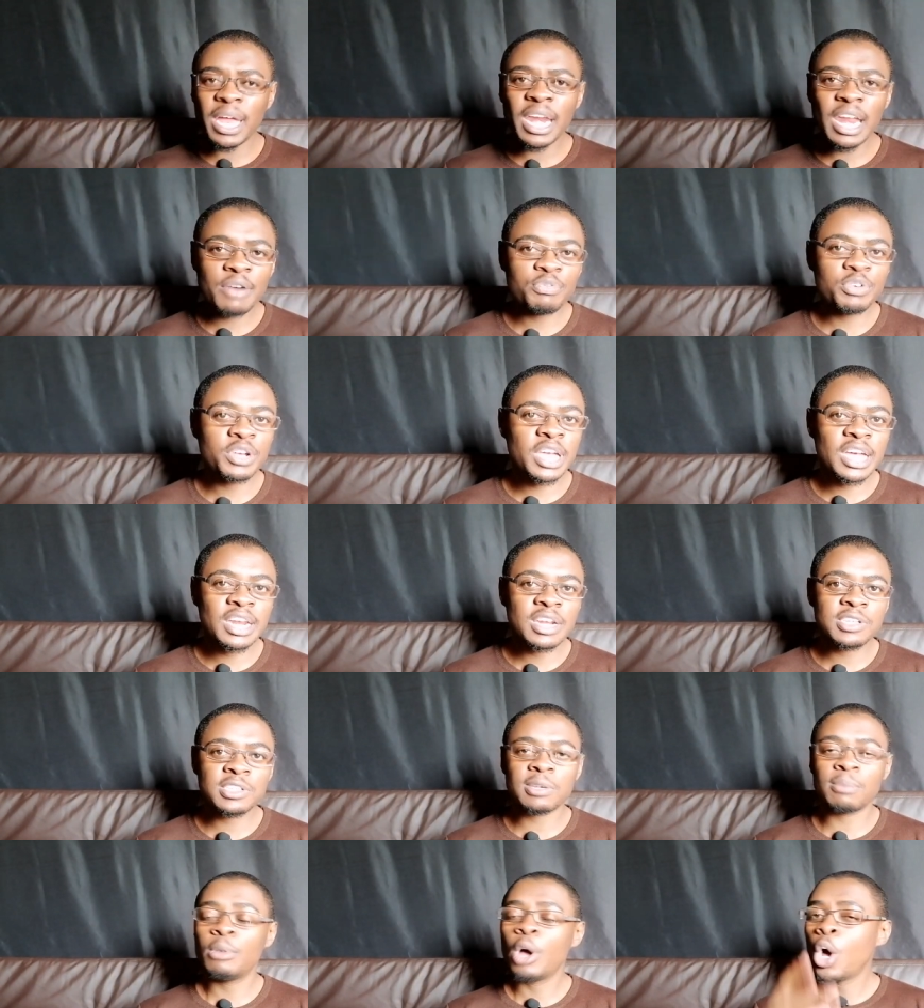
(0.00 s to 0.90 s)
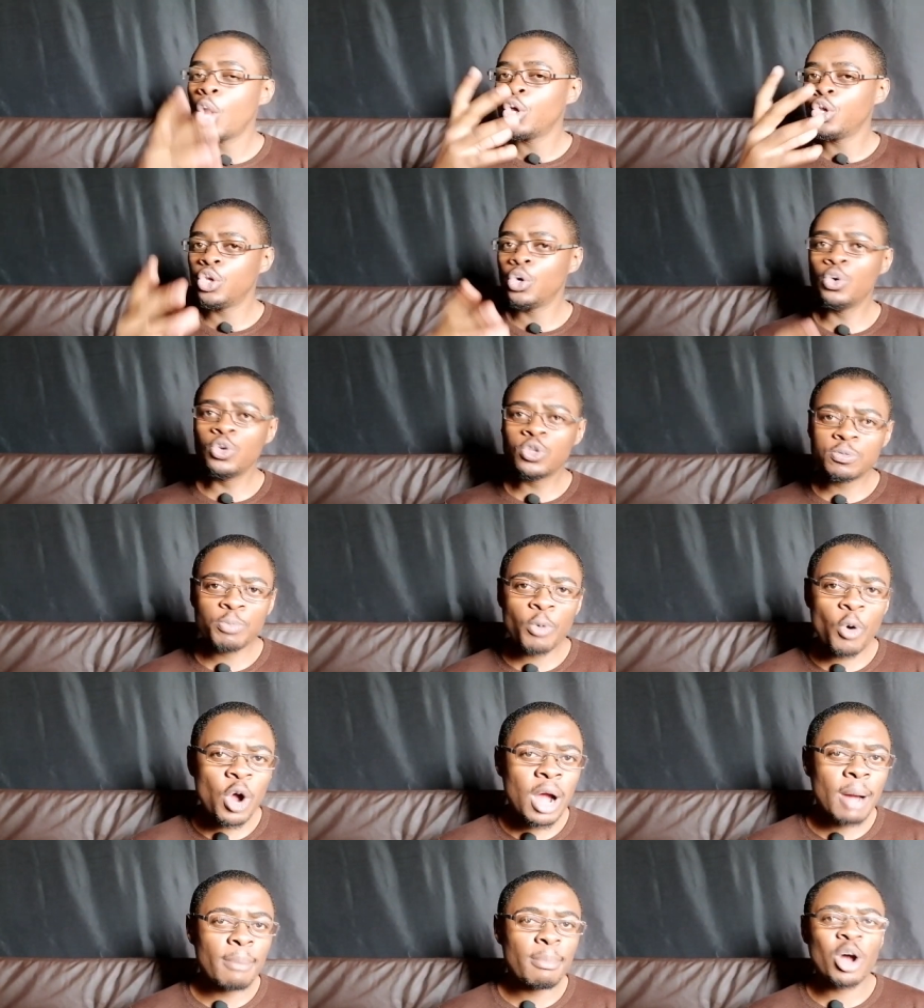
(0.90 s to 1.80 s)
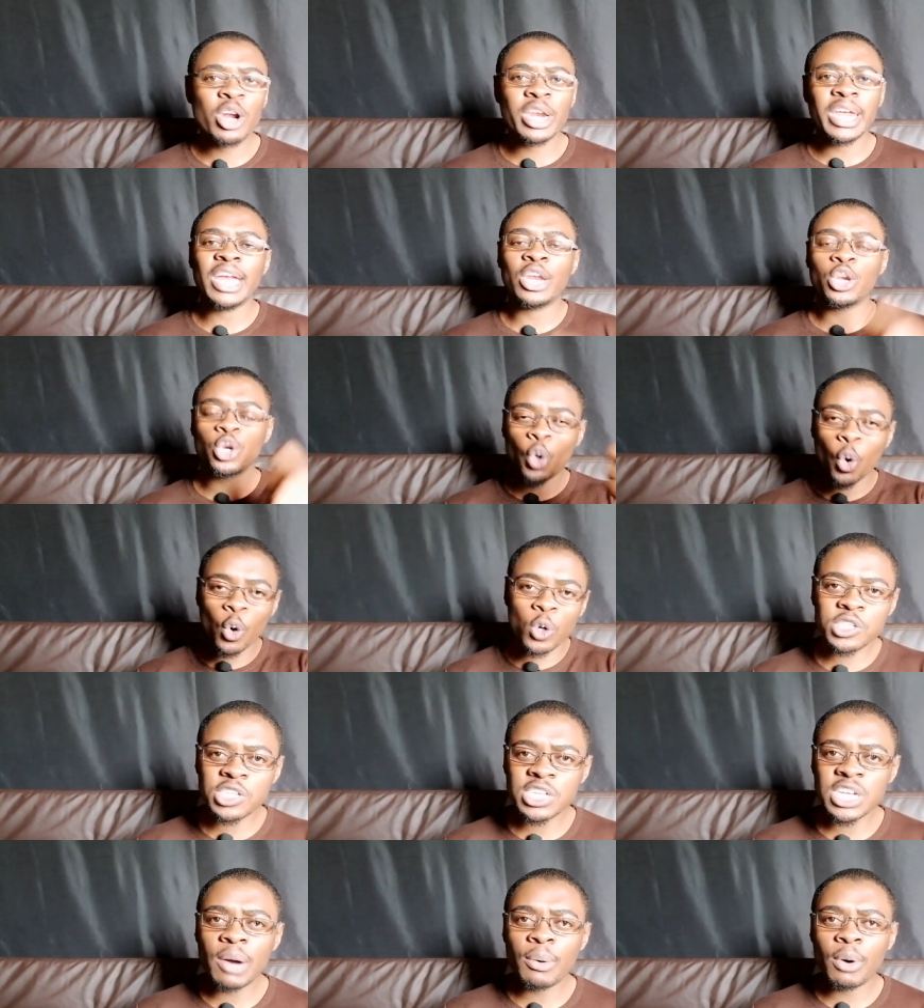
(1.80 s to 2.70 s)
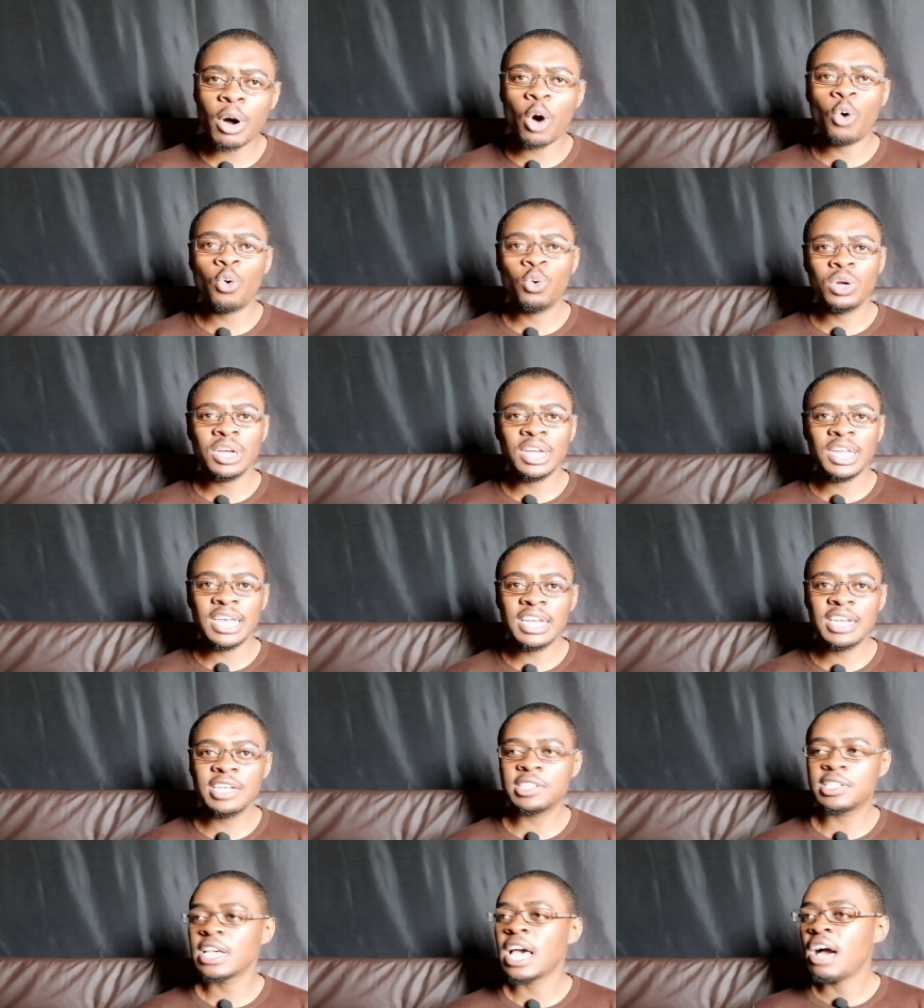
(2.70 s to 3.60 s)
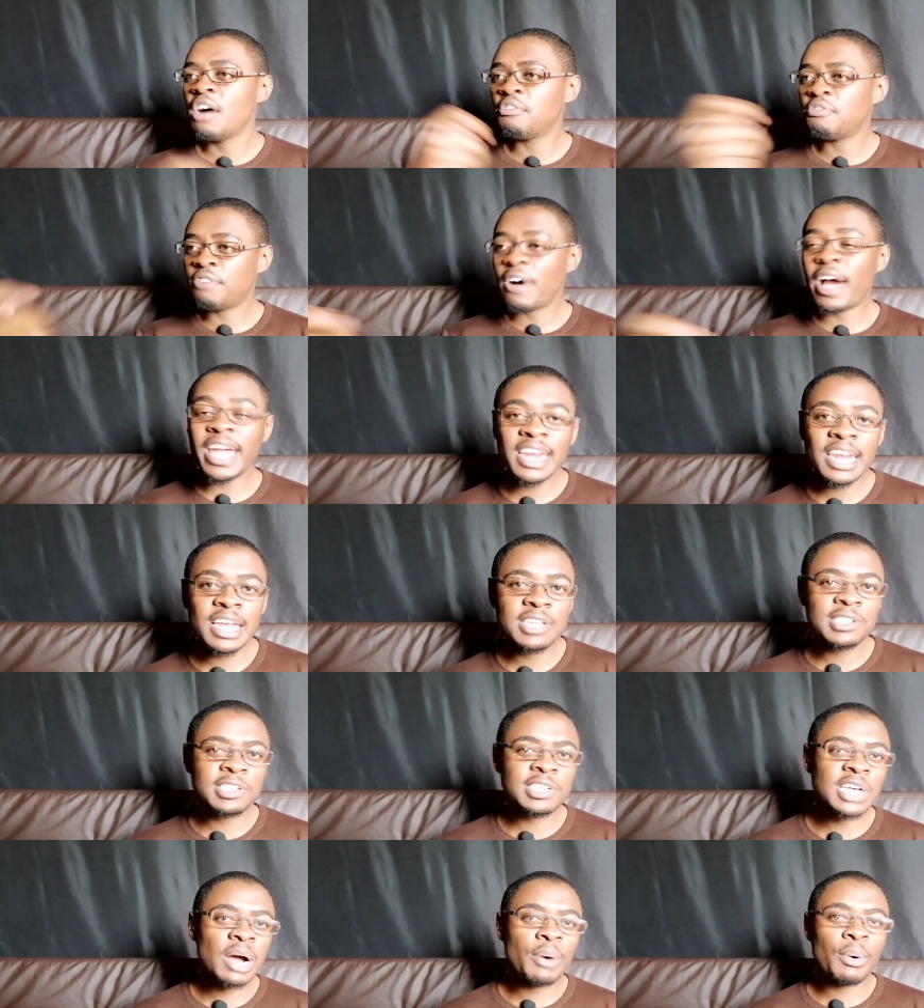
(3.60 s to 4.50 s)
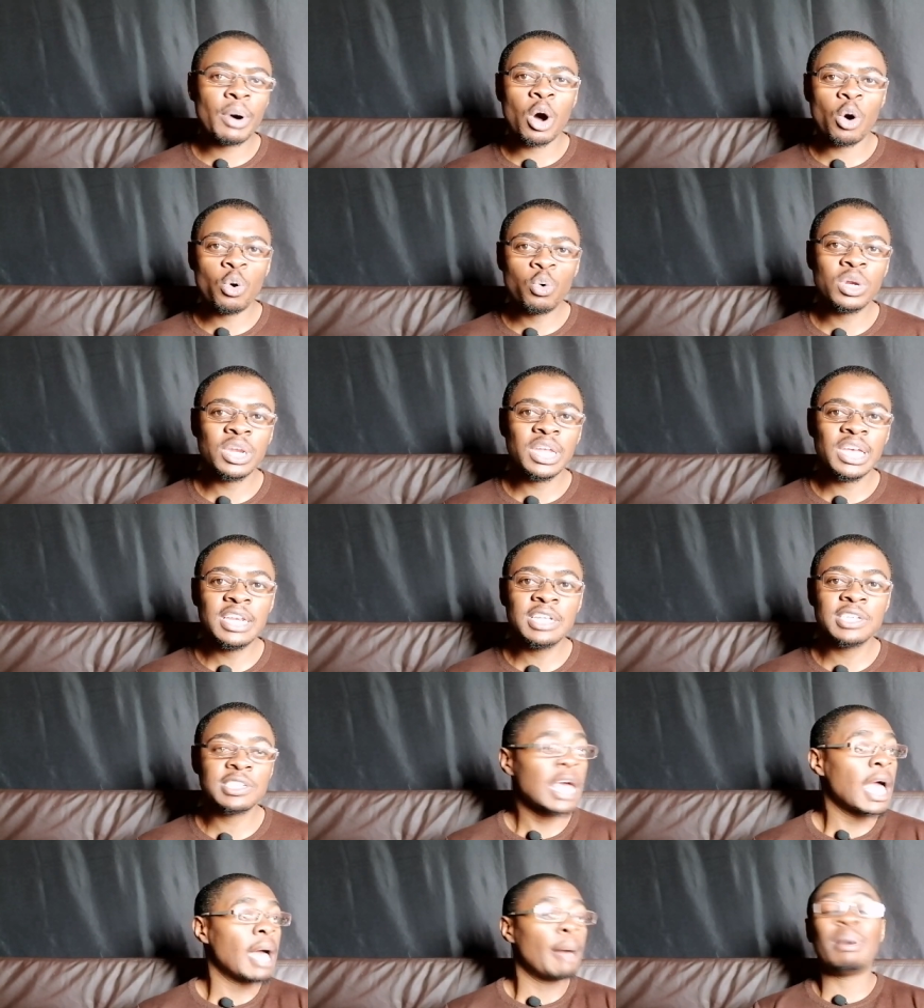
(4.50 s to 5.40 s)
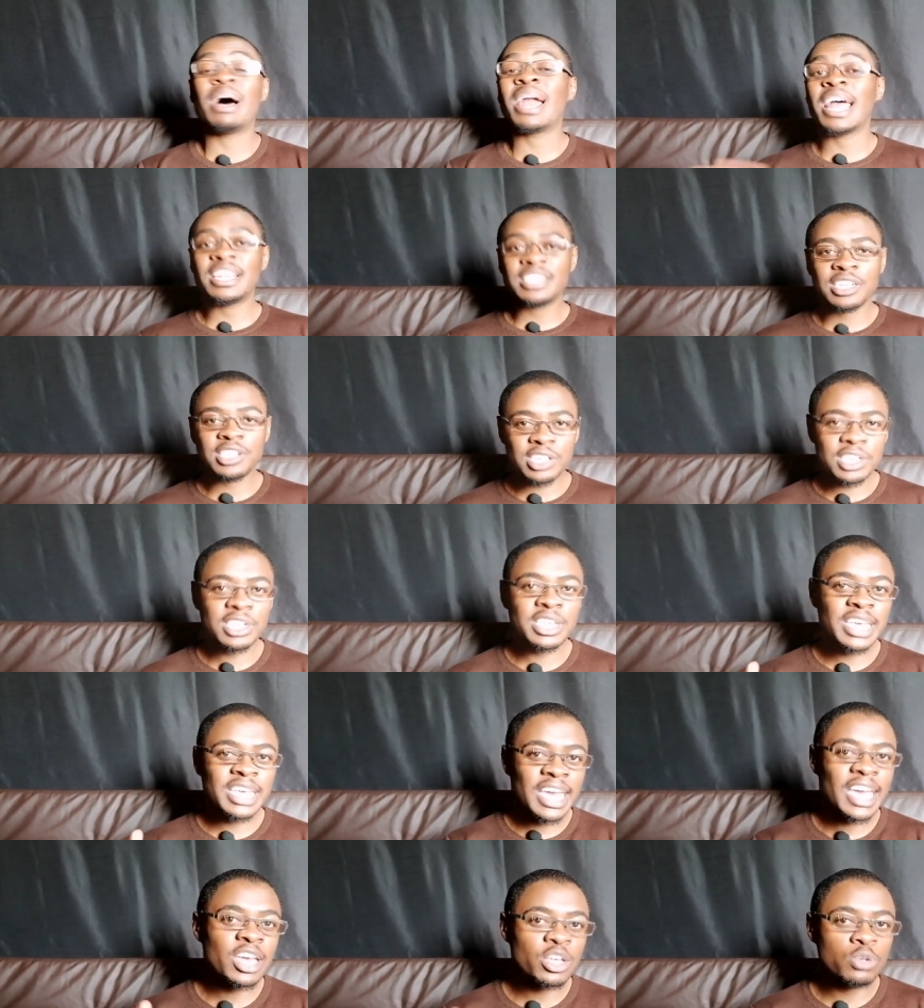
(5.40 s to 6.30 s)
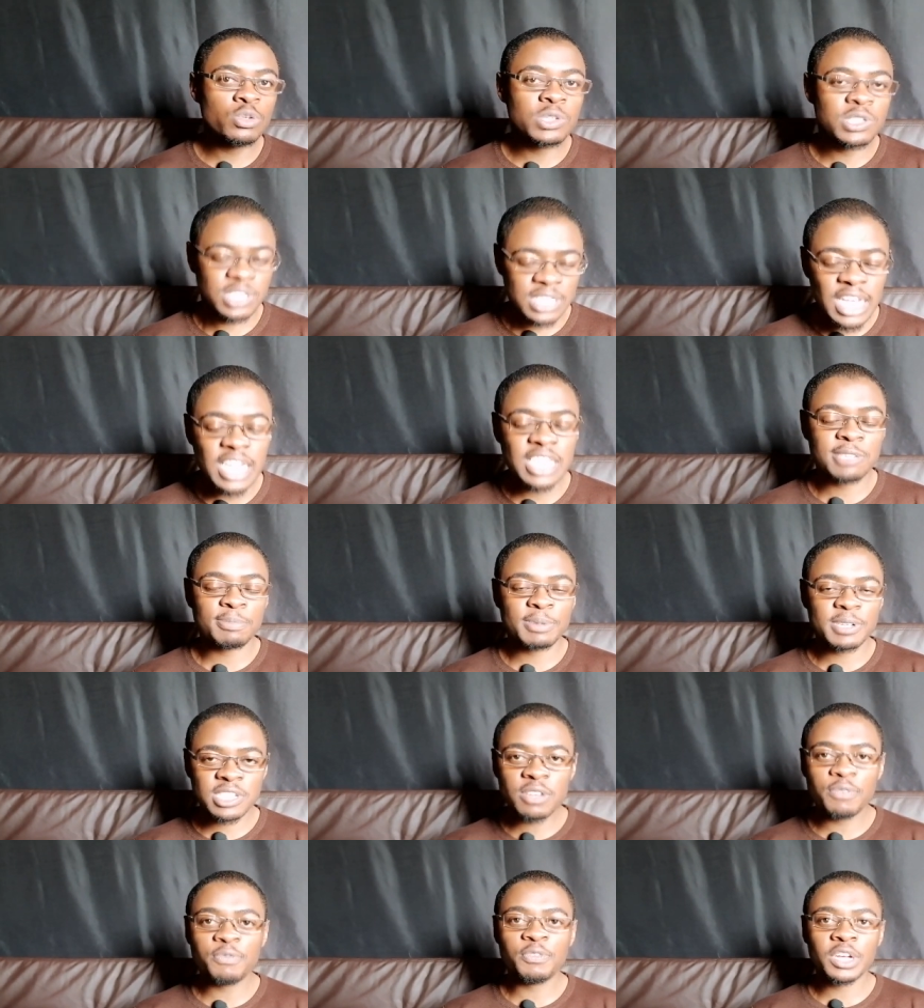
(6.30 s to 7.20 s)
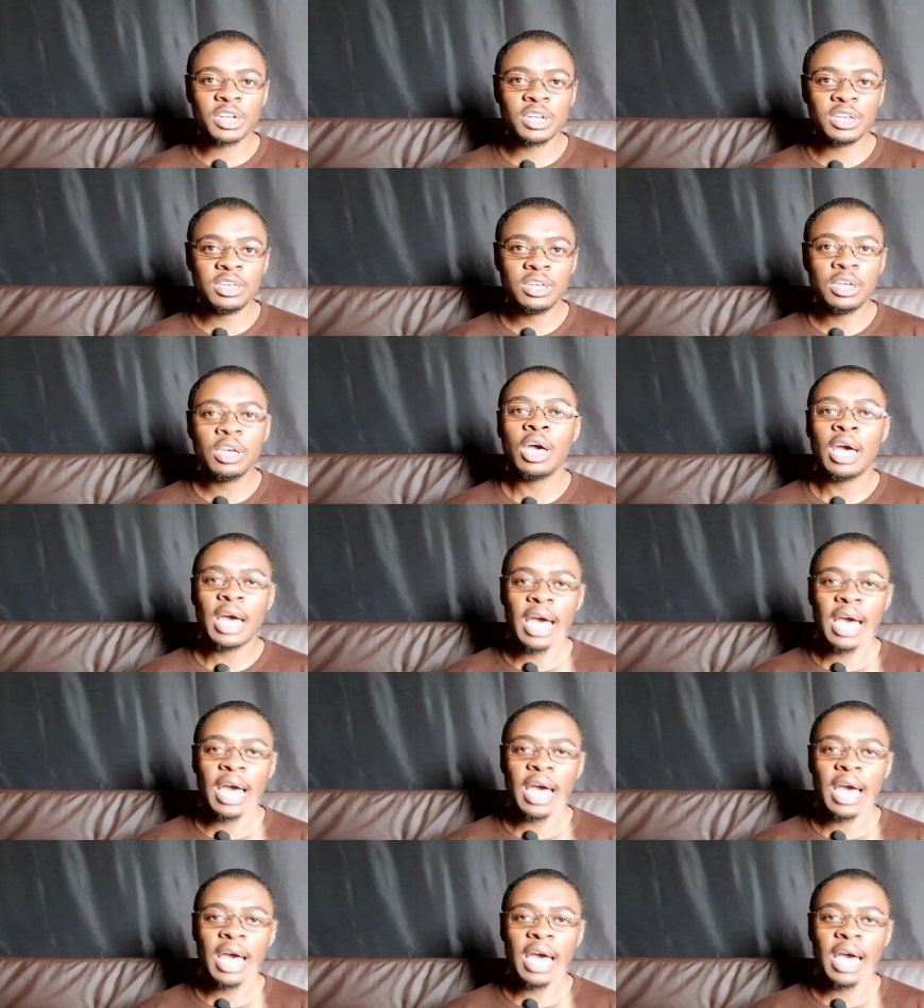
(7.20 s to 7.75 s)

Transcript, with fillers: Pan Africanism. You spoke about endorsing our own leaders, financing our own leaders, but I didn't hear you say specifically